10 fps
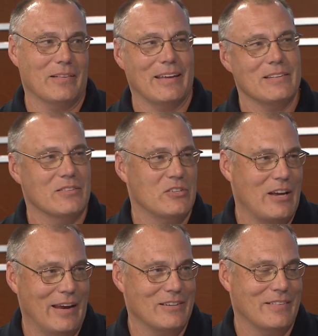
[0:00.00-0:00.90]
Kids
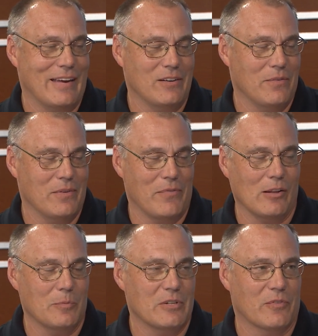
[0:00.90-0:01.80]
change and they
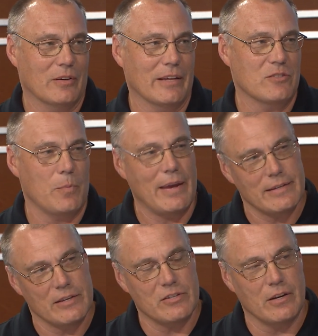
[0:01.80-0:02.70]
develop differently. So pay
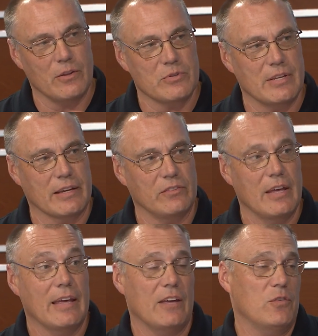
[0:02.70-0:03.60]
attention to those things.
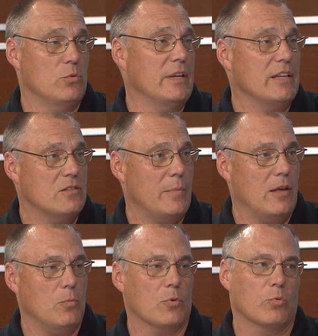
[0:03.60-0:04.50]
If you need some
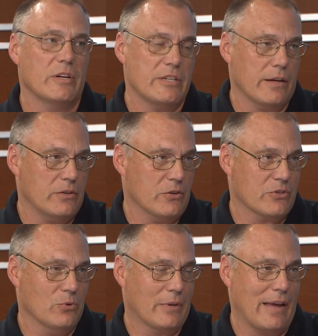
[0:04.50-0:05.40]
help, reach out to your
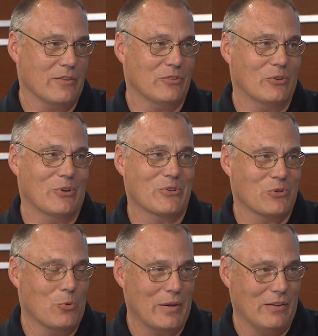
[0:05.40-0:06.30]
school counselor, your
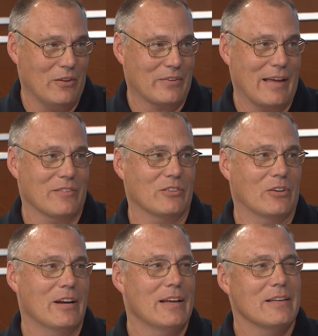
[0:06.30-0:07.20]
school mental health
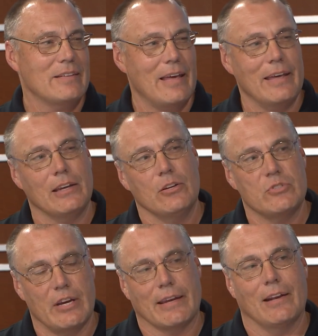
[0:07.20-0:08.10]
counselor. Say, hey, can you
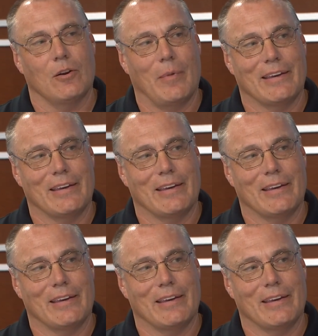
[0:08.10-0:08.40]
check in on my